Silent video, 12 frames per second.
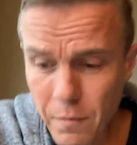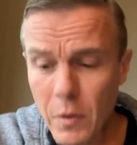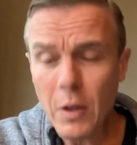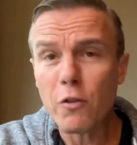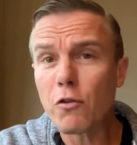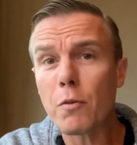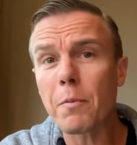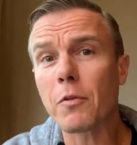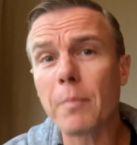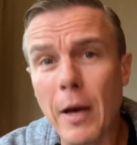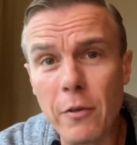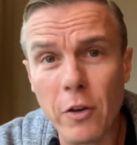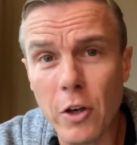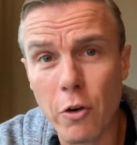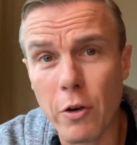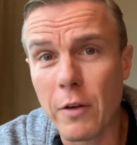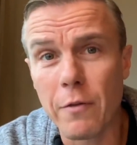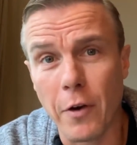super smart
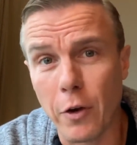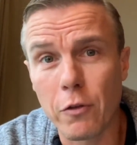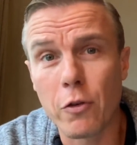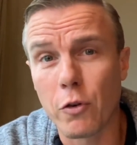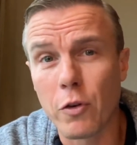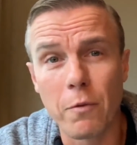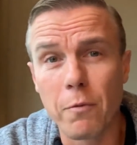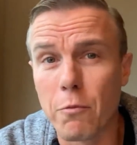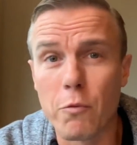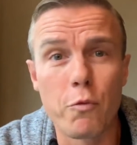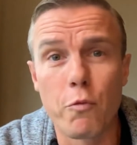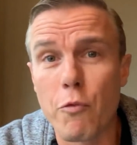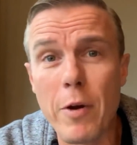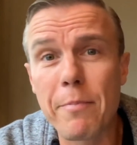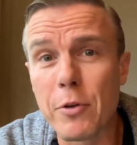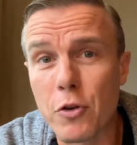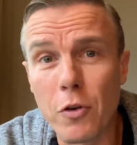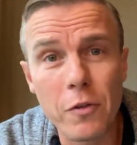security folks who can
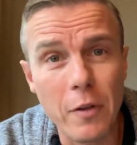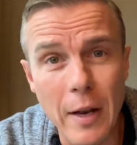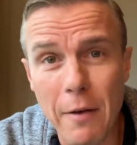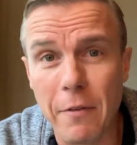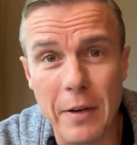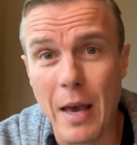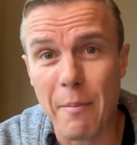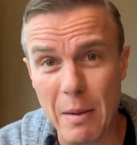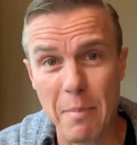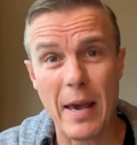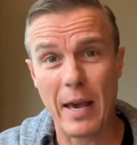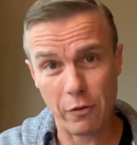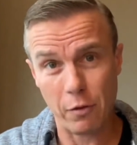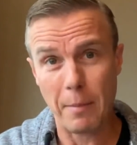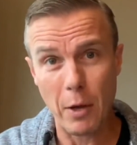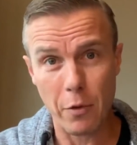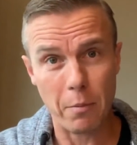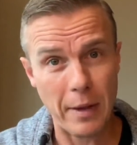reproduce enough gummy bears and
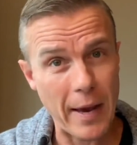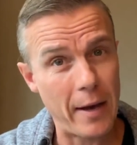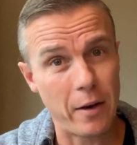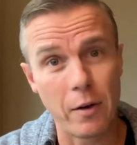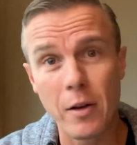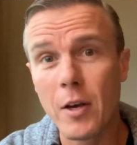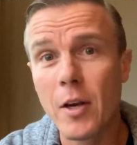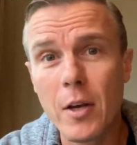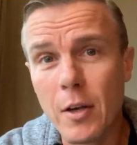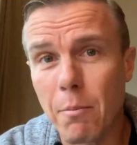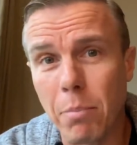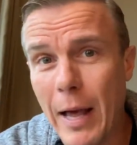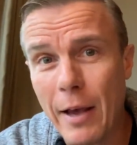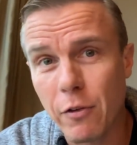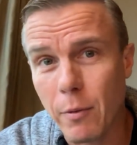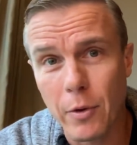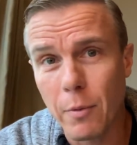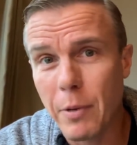melt them down and blast them
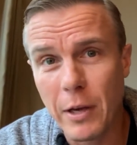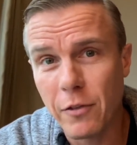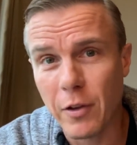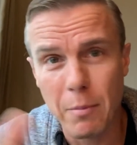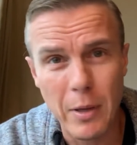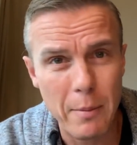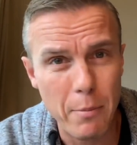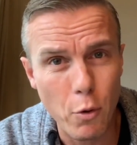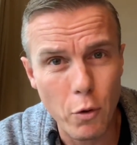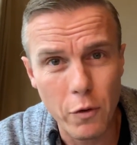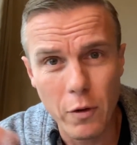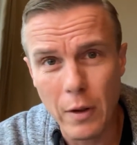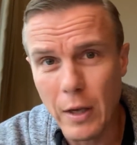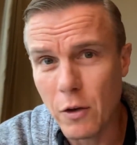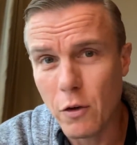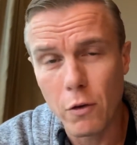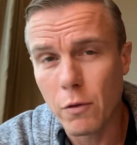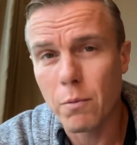onto PCB boards and then
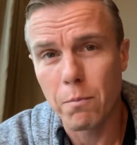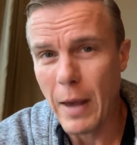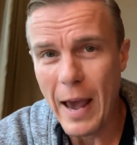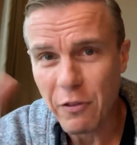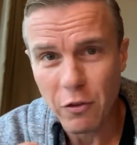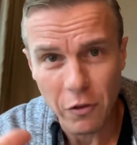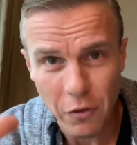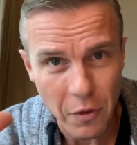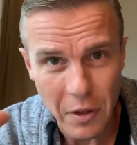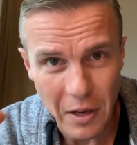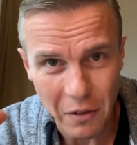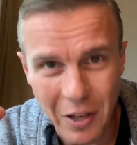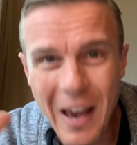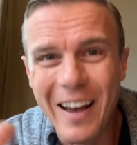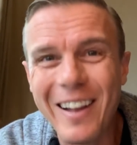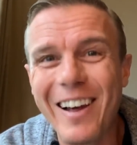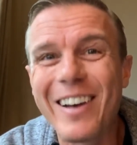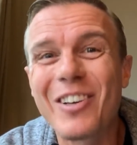use acids and things
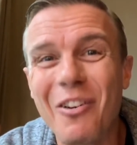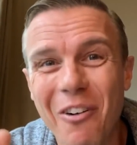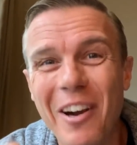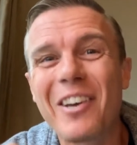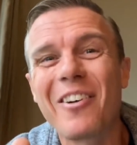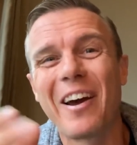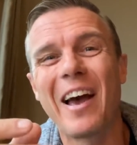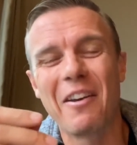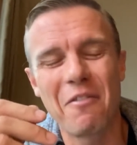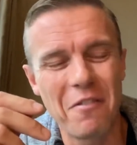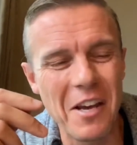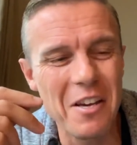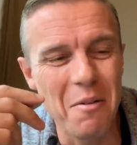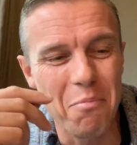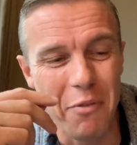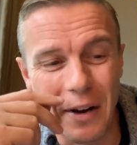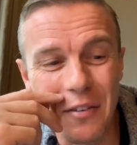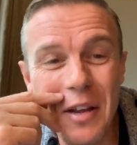like to recreate
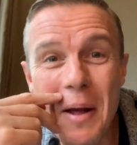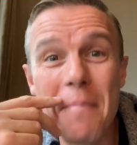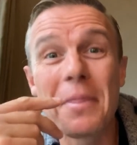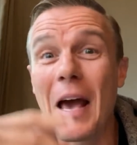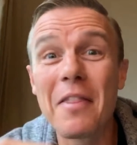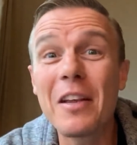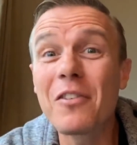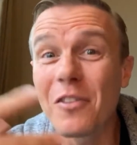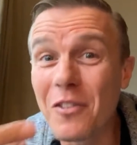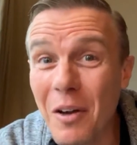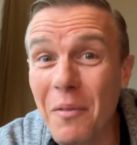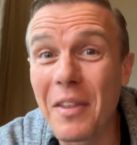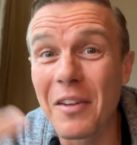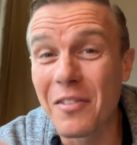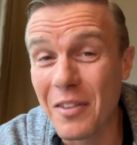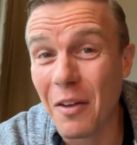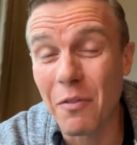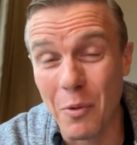fingerprints. And this is some of the
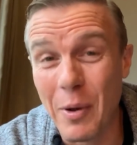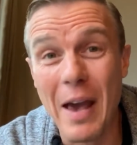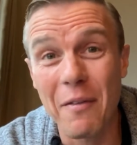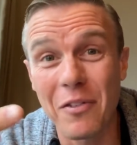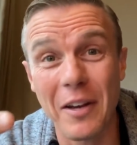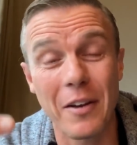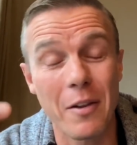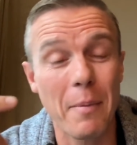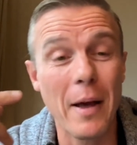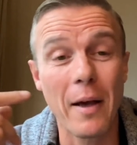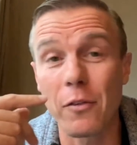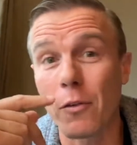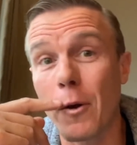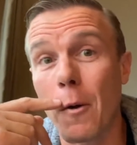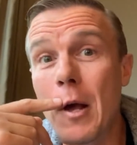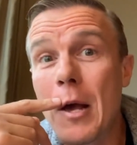stuff that we have seen in the past as well.